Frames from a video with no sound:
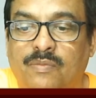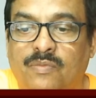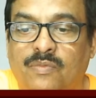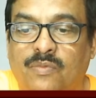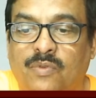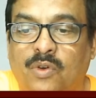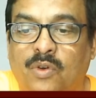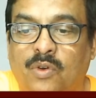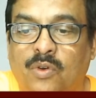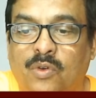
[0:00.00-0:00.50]

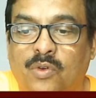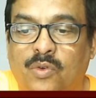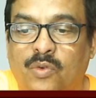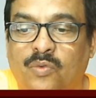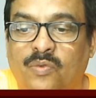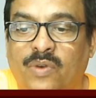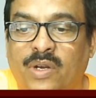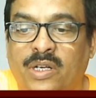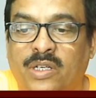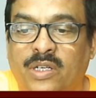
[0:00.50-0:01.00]
for to
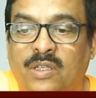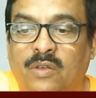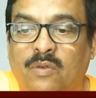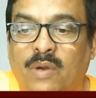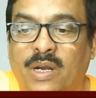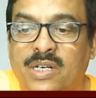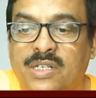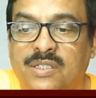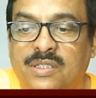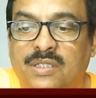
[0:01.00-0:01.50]
find the
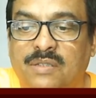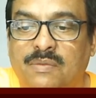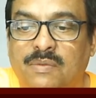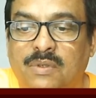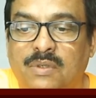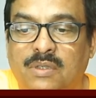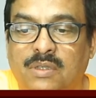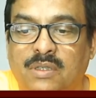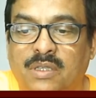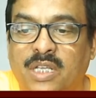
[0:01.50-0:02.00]
white's
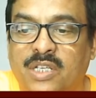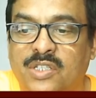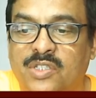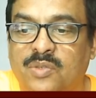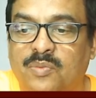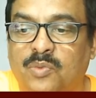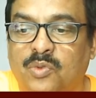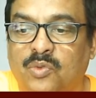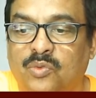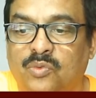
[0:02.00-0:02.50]
next
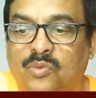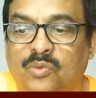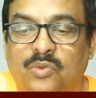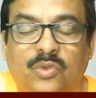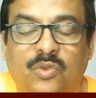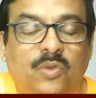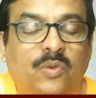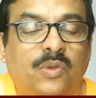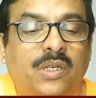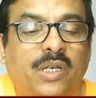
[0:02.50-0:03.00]
move.
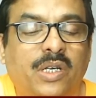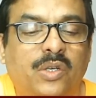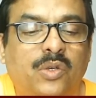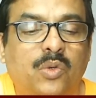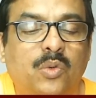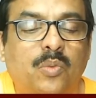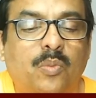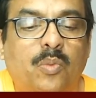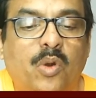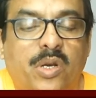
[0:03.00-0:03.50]
You will get 2
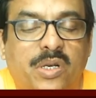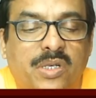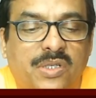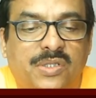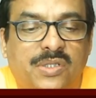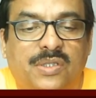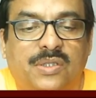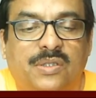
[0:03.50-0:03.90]
points.